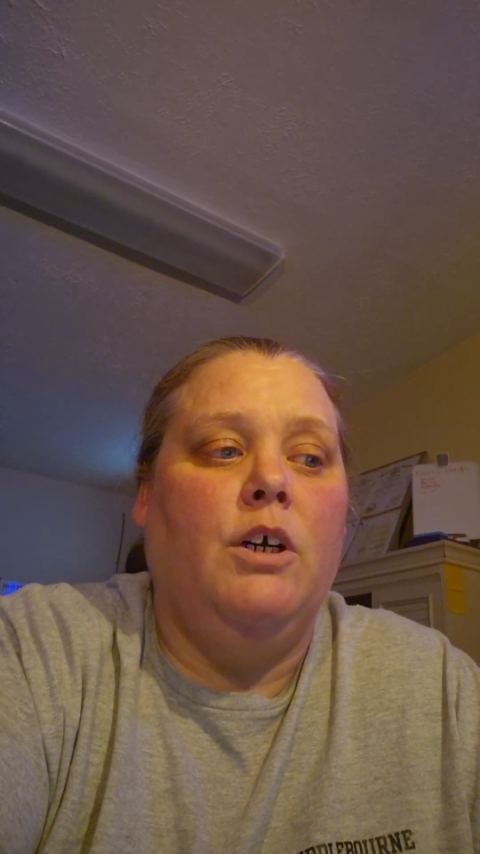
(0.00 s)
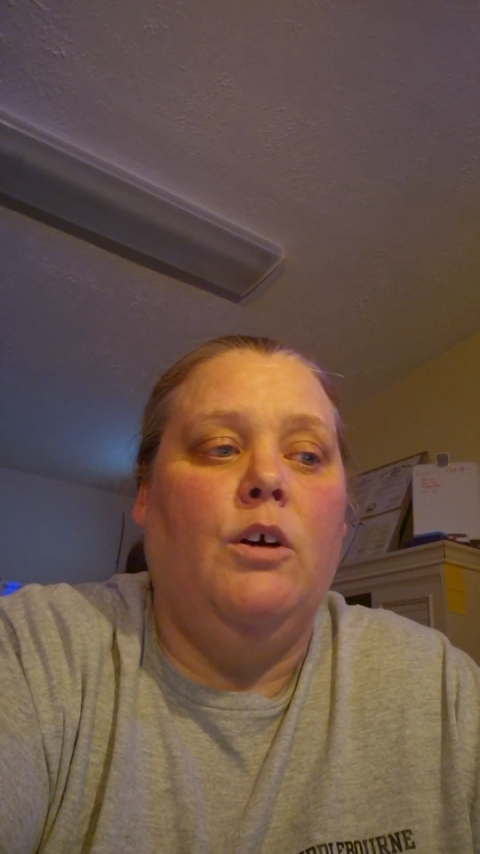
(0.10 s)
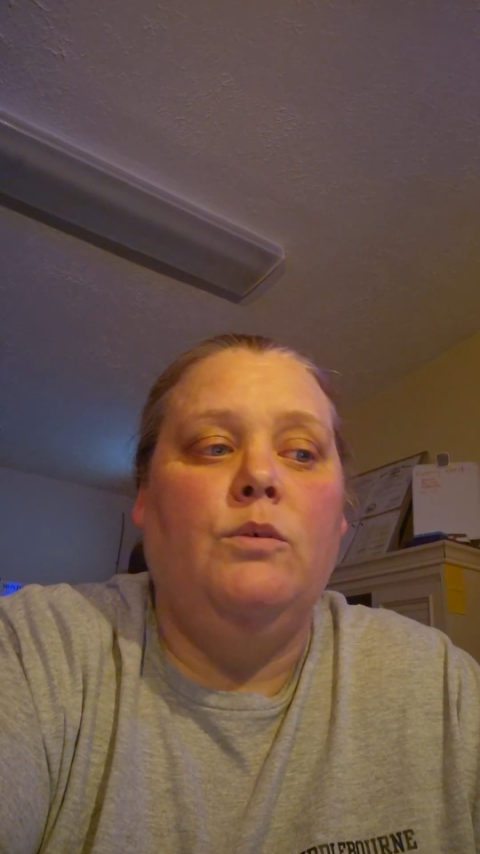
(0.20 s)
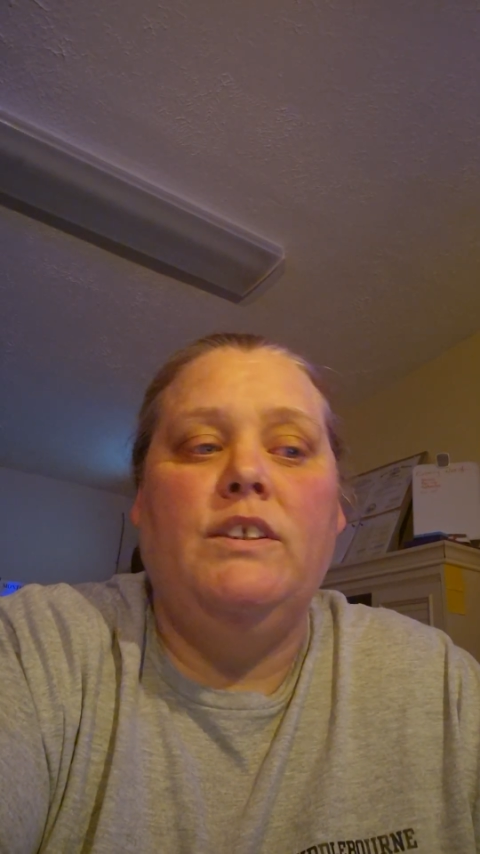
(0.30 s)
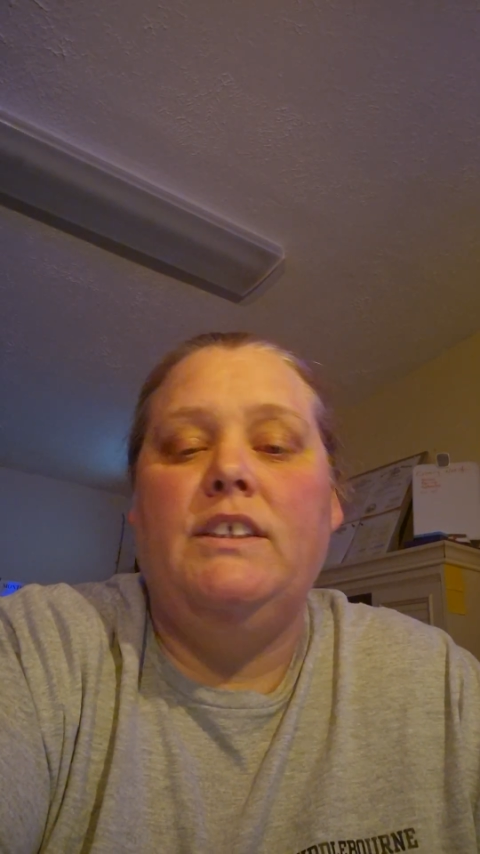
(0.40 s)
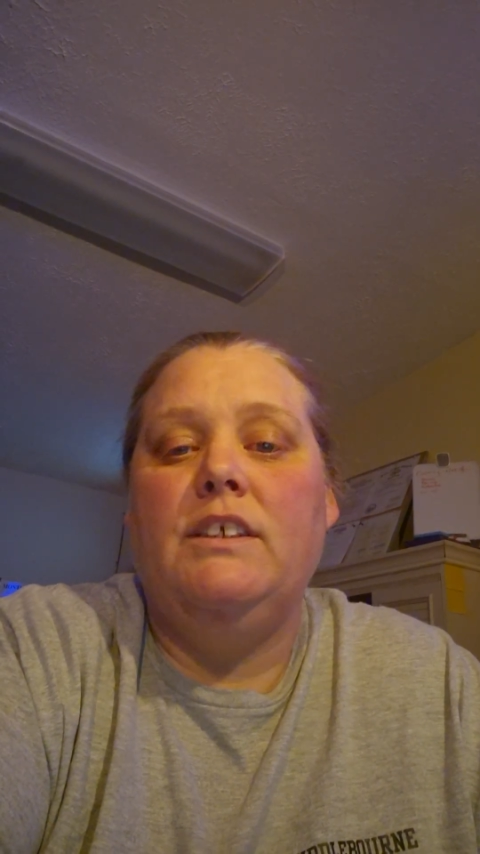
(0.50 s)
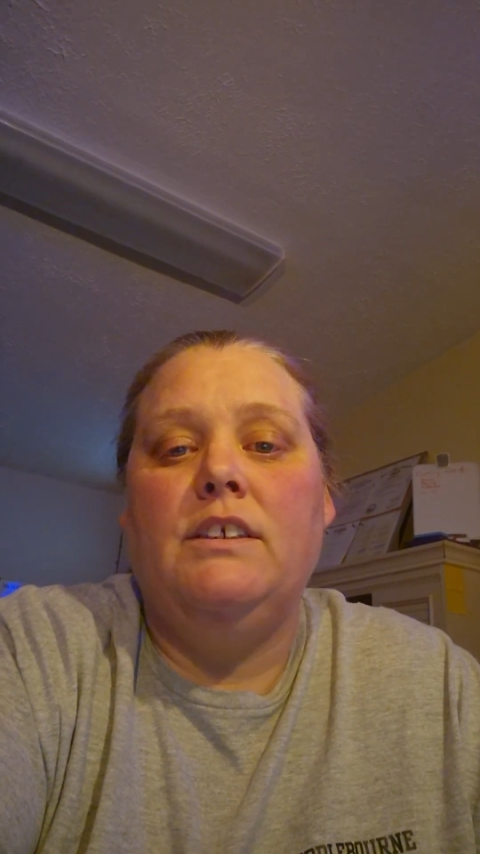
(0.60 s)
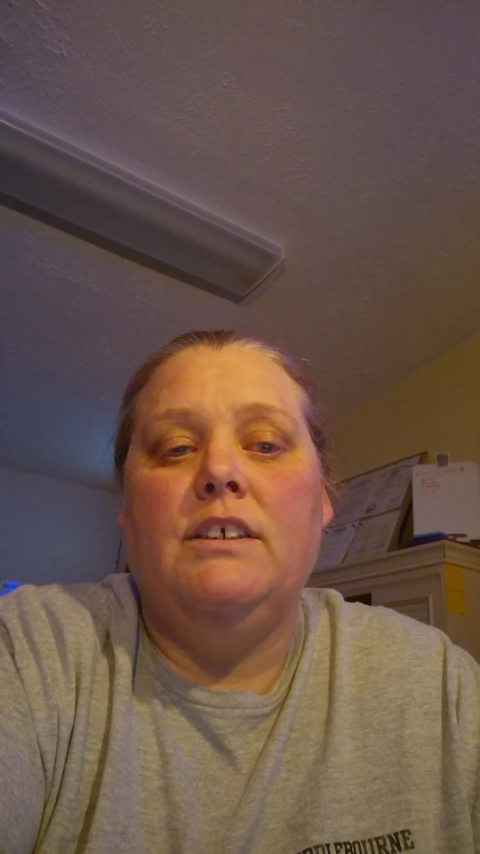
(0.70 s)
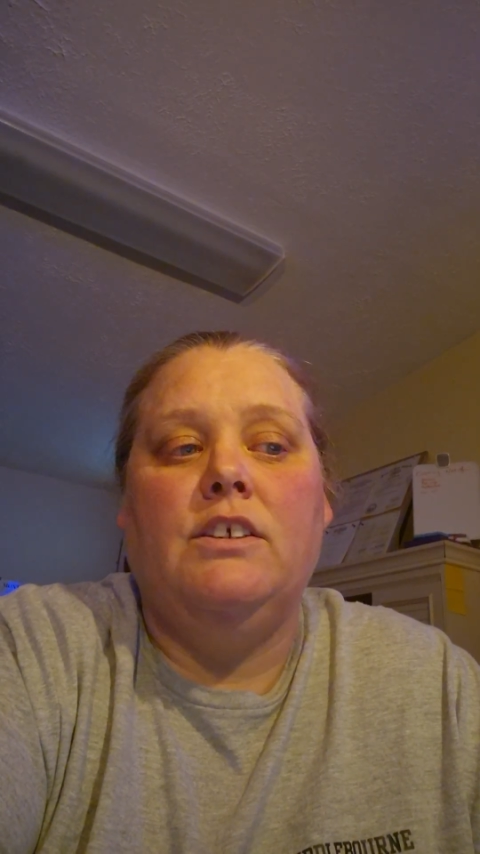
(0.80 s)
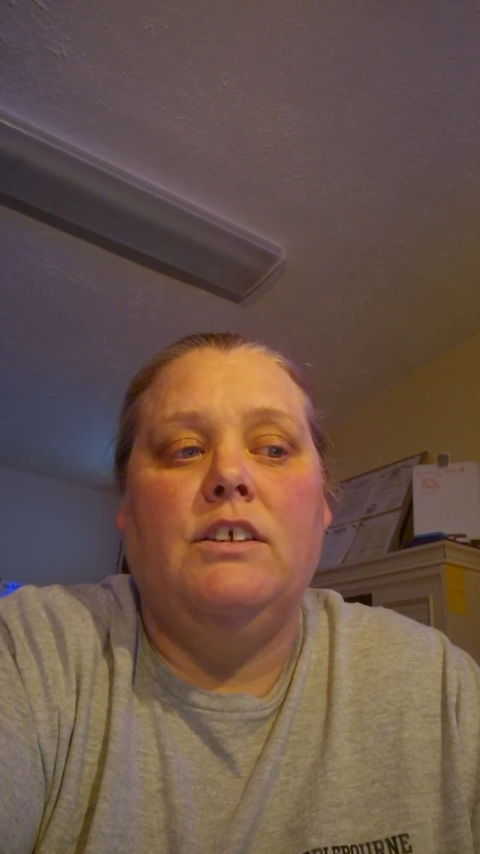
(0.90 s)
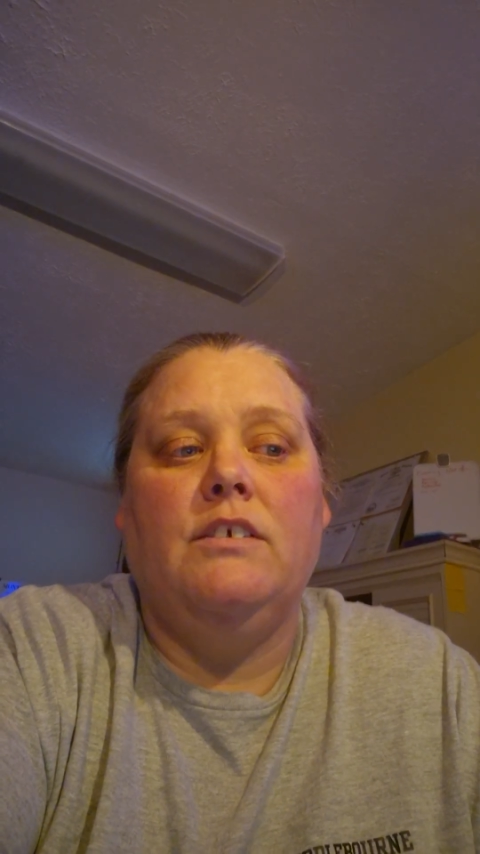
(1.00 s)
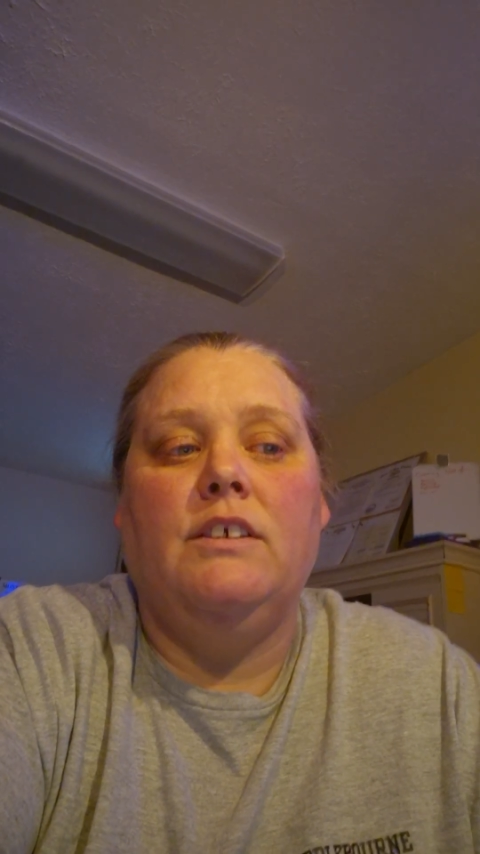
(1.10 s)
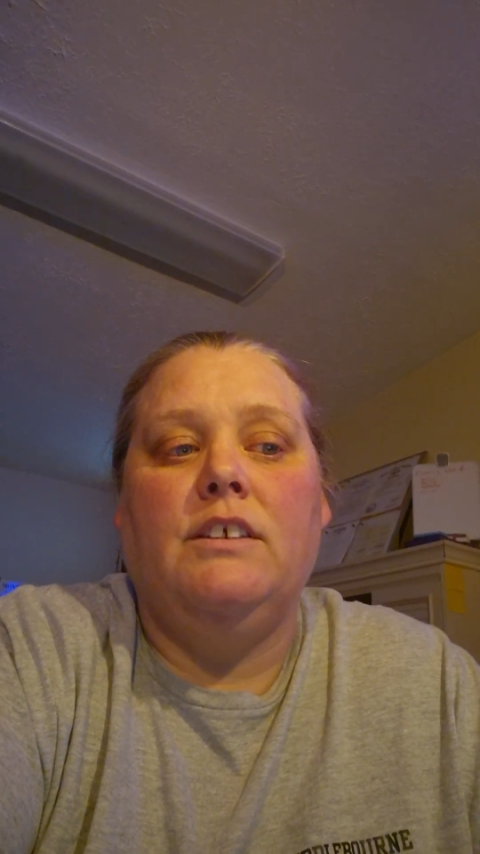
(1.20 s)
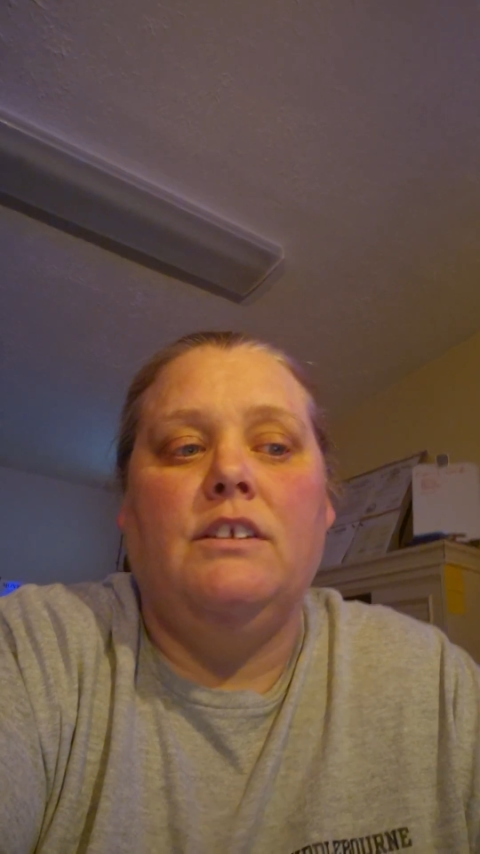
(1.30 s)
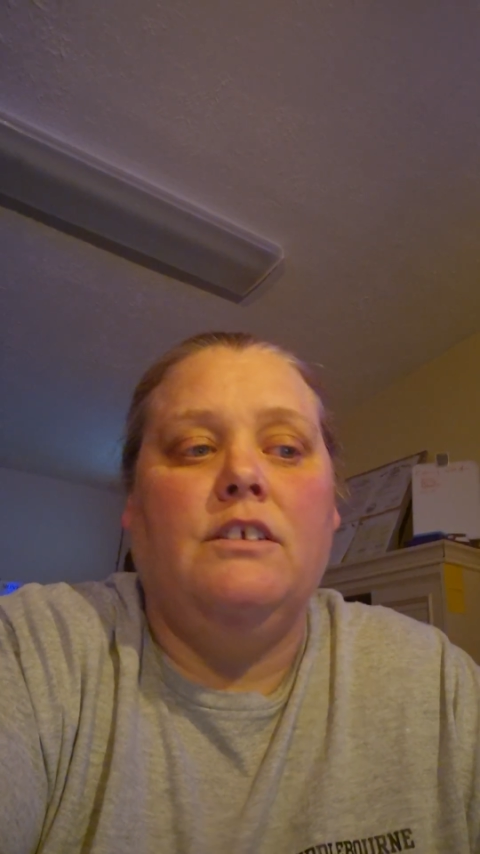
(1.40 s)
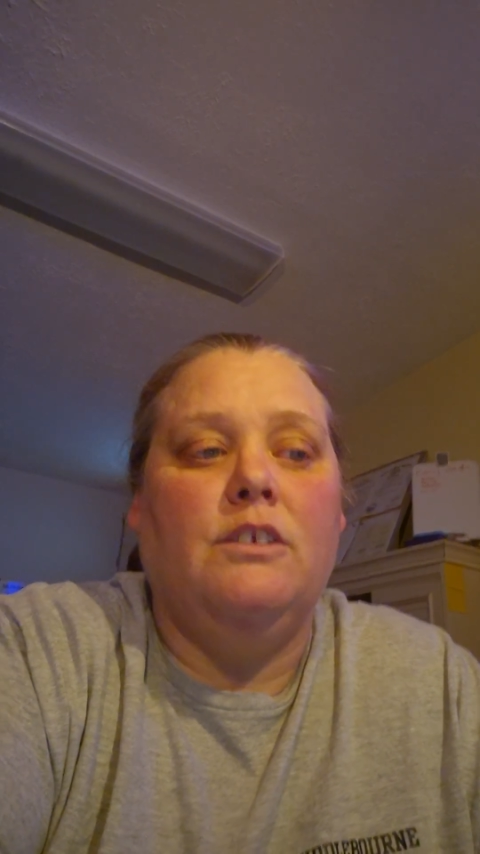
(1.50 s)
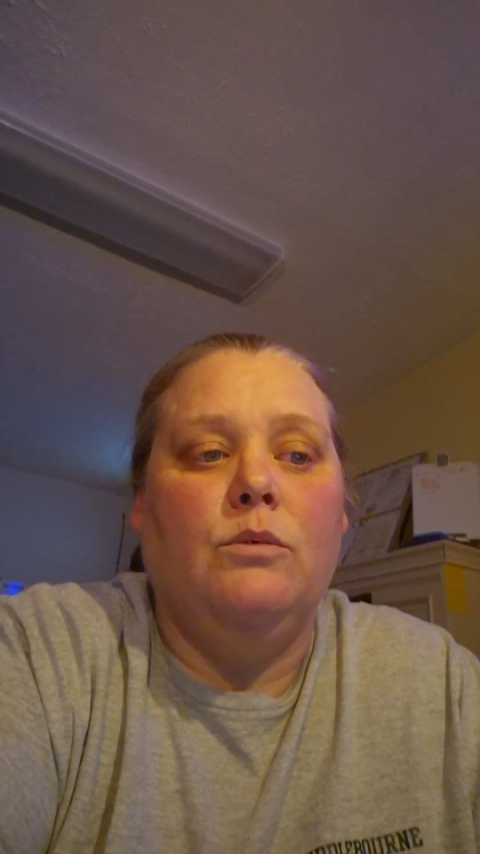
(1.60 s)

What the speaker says: only in the dictionary sense of the